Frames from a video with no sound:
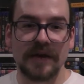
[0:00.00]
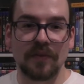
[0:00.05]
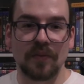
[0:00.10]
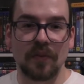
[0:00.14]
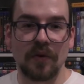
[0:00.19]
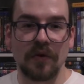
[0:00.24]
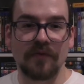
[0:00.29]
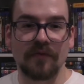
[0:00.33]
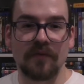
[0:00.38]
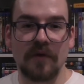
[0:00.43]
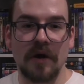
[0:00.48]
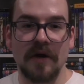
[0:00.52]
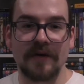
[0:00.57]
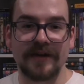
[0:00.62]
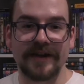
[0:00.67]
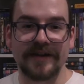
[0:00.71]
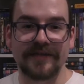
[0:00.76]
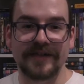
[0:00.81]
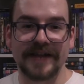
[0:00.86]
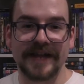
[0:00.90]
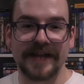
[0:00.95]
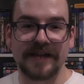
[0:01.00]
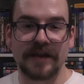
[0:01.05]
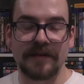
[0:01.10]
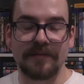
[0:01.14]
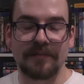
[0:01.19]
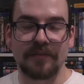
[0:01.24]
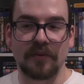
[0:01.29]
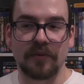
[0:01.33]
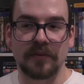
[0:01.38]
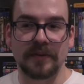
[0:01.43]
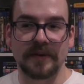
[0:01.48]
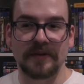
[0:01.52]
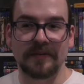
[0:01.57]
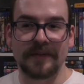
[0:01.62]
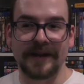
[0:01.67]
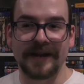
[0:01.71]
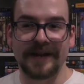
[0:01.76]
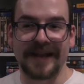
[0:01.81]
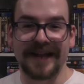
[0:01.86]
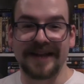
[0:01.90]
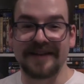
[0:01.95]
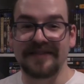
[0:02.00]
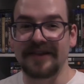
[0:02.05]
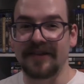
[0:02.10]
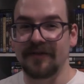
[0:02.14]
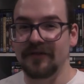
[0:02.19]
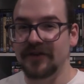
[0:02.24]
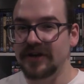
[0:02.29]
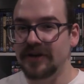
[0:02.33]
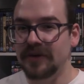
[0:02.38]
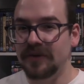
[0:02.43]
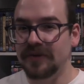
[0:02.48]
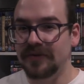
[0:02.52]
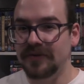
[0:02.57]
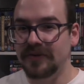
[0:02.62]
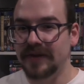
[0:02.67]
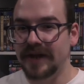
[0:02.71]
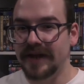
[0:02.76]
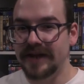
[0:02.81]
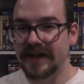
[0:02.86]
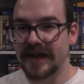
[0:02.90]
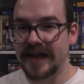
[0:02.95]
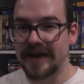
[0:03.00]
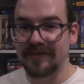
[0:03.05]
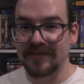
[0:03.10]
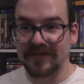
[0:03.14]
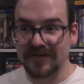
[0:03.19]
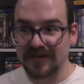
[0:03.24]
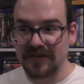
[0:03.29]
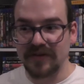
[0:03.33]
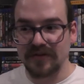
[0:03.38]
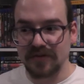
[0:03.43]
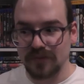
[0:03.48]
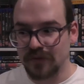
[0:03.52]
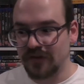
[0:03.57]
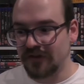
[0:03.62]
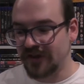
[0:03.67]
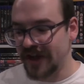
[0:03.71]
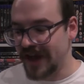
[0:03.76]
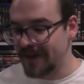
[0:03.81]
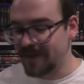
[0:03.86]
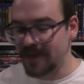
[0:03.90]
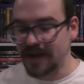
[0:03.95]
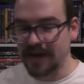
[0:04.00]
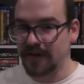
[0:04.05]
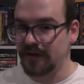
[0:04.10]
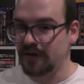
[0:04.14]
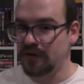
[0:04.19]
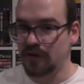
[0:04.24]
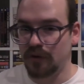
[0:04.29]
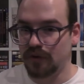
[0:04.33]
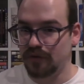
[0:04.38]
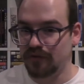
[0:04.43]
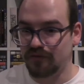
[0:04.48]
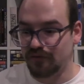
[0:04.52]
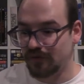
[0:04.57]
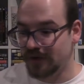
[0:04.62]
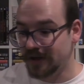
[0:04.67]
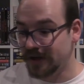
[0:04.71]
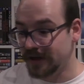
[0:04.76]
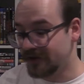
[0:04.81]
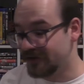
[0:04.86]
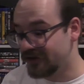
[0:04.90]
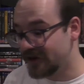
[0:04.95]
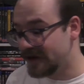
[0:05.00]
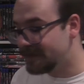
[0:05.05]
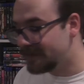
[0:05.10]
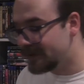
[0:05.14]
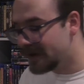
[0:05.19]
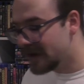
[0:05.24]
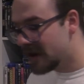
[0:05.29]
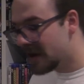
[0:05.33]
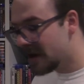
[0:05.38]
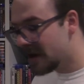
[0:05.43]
worthwhile given that I probably spent like $70 on that game, because it's a Switch game, they're not really cheap.